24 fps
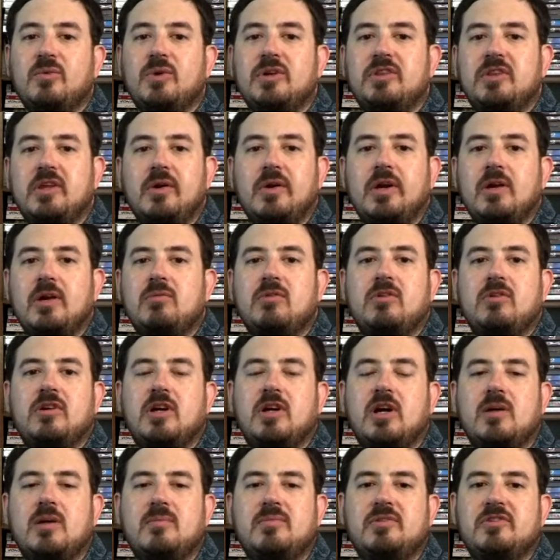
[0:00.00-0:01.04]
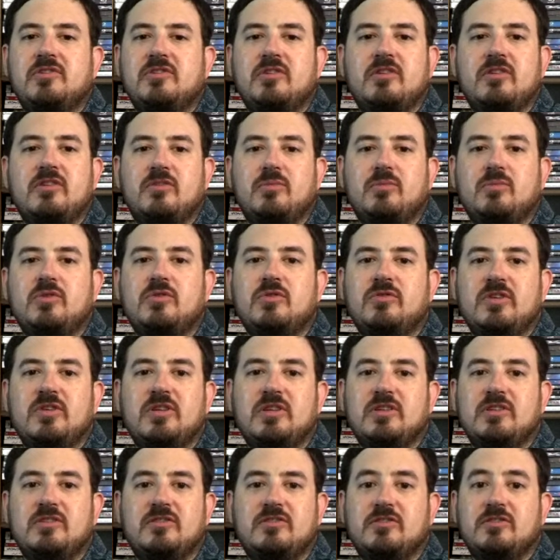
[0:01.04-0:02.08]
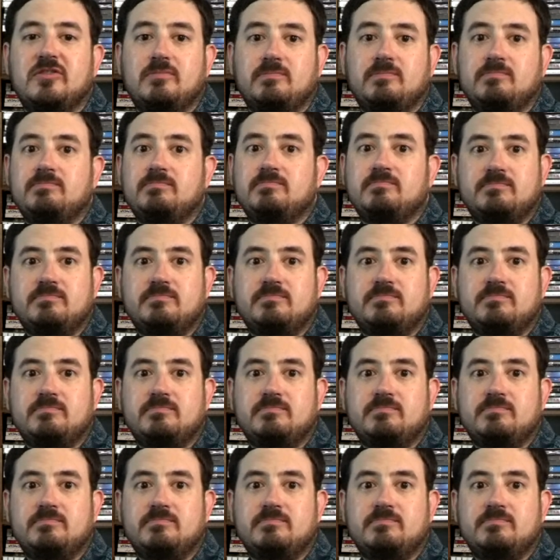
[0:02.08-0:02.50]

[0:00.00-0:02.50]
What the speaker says: What they're able to accomplish in this movie is just